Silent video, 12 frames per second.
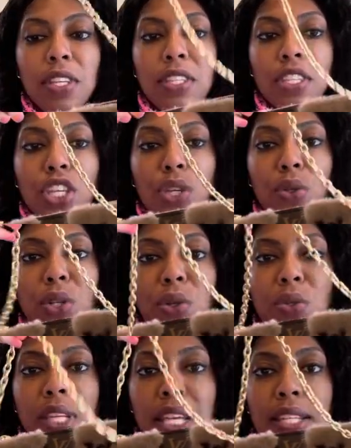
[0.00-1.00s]
this cute little
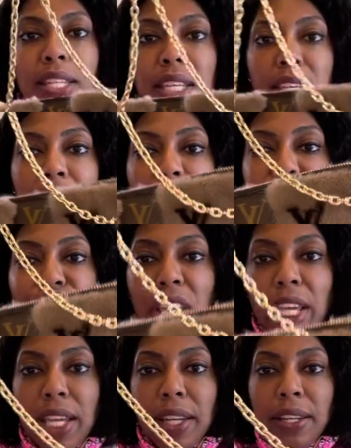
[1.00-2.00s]
dainty
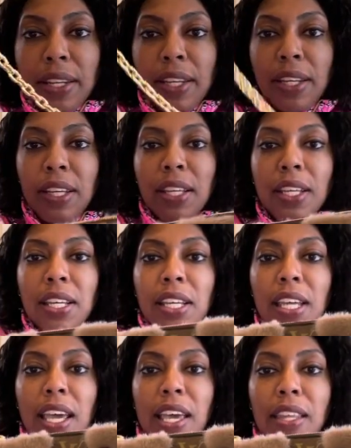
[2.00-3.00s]
chain,
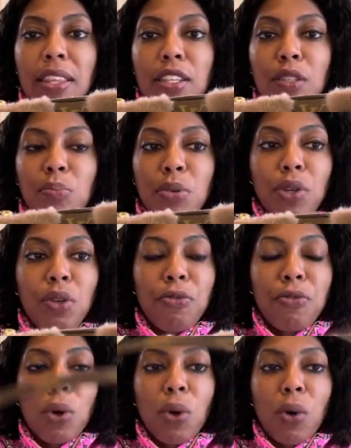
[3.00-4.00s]
and this
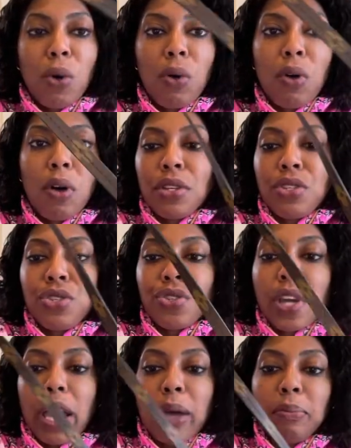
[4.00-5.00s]
beautiful
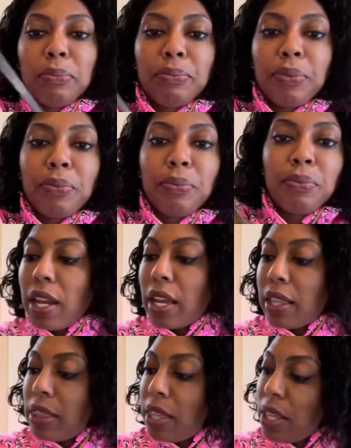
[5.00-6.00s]
strap. And I
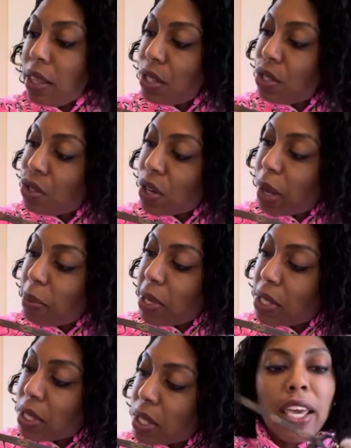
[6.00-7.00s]
think the strap
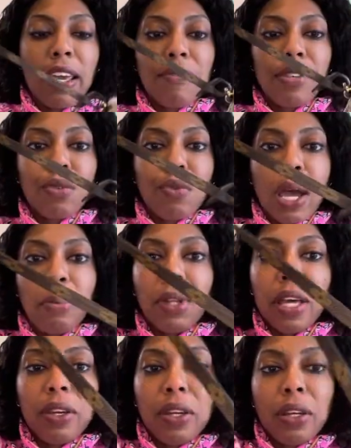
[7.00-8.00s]
is canvas wrap
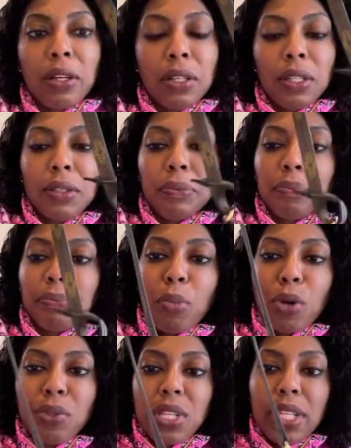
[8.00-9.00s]
leather,
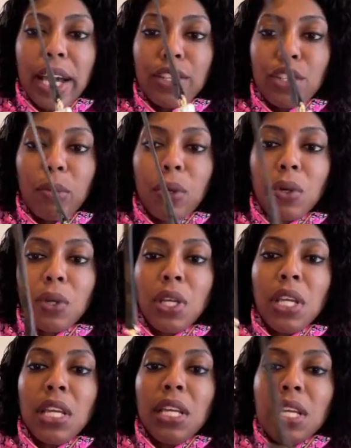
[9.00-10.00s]
both detachable.
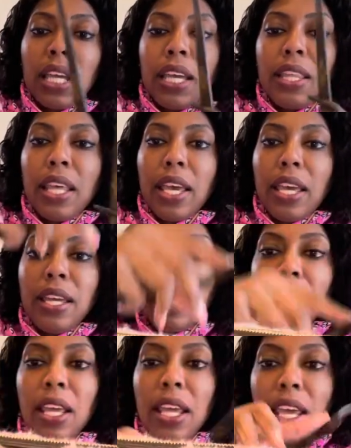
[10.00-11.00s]
And
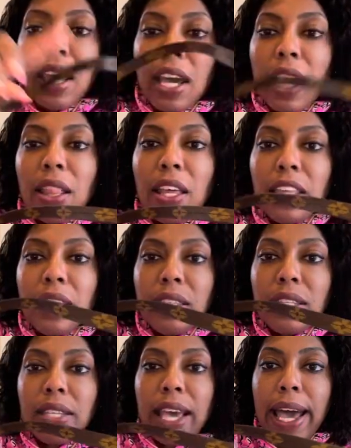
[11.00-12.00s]
then I like that the
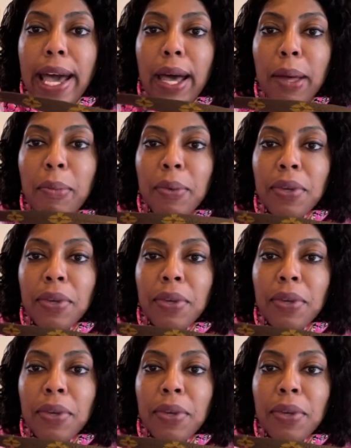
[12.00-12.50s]
tab